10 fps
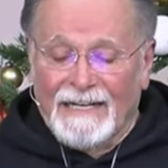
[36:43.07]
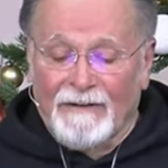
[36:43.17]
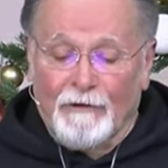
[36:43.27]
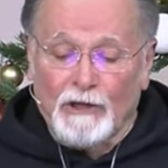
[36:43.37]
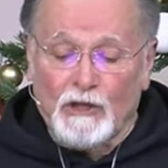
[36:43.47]

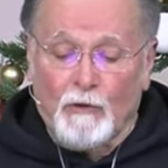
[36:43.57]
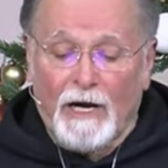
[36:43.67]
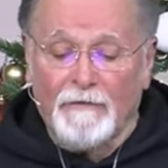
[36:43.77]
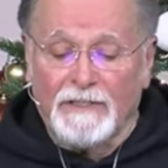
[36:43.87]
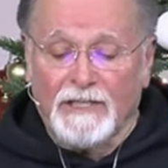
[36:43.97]
In verse
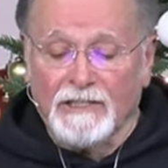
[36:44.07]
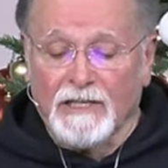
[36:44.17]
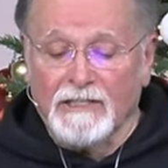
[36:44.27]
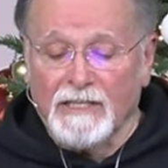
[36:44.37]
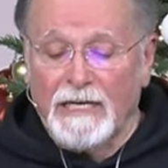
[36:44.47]
12, he says,
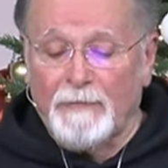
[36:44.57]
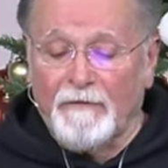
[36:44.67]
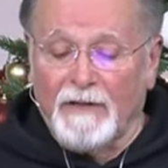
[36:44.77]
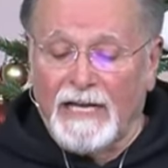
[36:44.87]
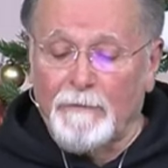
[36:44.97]
The sleep
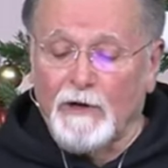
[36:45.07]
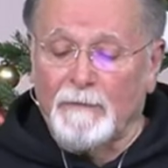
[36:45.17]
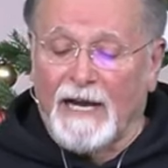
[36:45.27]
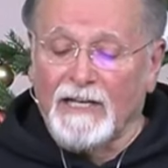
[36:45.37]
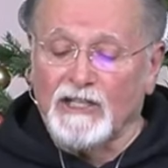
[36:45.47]
of a
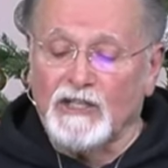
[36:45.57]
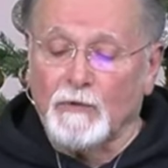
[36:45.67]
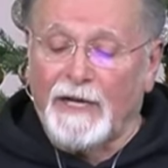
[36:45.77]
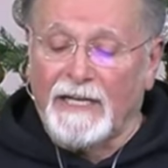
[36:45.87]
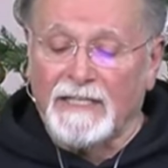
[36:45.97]
laboring man is
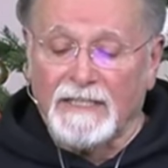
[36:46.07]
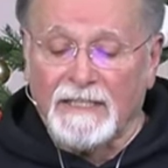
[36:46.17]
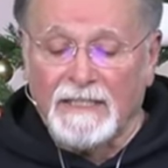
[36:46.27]
sweet.